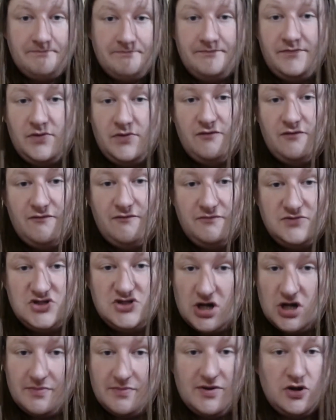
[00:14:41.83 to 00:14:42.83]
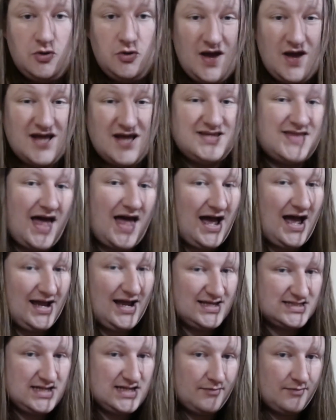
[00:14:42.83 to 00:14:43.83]
you determine who has the
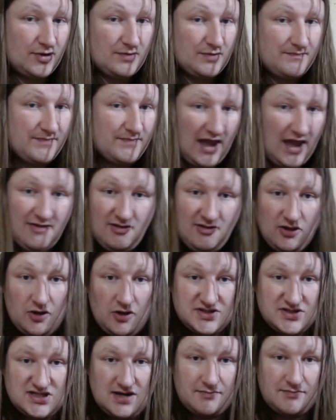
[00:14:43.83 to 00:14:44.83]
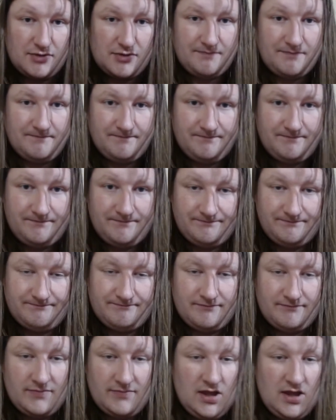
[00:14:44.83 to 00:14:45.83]
highest number and the lowest number.
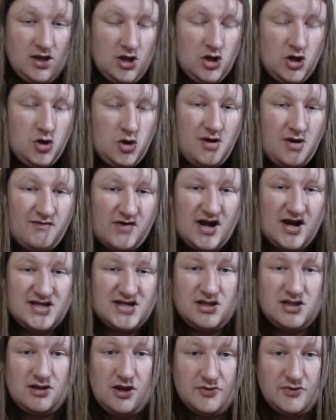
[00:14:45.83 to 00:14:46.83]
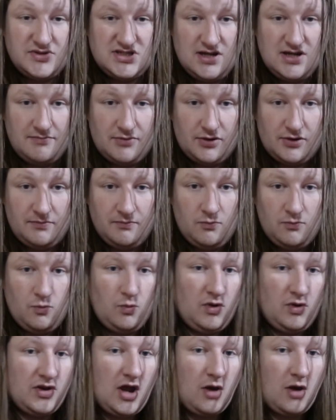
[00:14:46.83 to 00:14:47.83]
Whoever has the lowest number
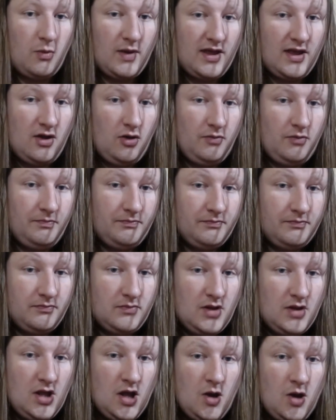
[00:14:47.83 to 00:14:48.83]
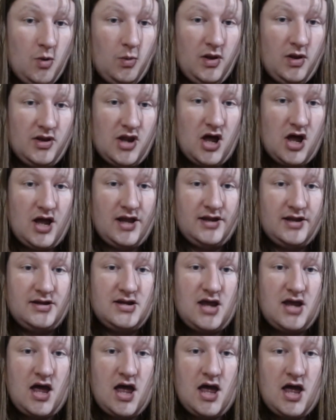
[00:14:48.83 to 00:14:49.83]
will not wheel, will not
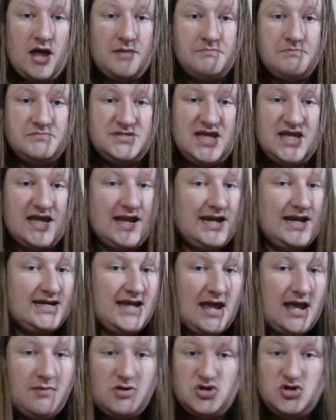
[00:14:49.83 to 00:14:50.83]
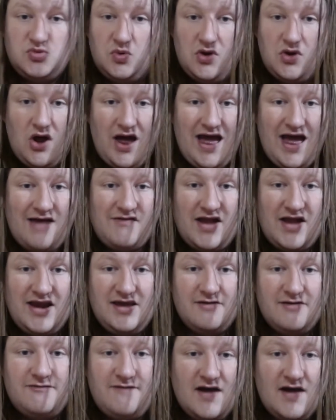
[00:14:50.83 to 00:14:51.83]
take any damage, will not have any
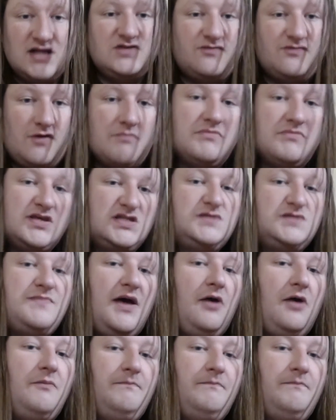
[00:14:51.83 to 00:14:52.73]
effect from this spell.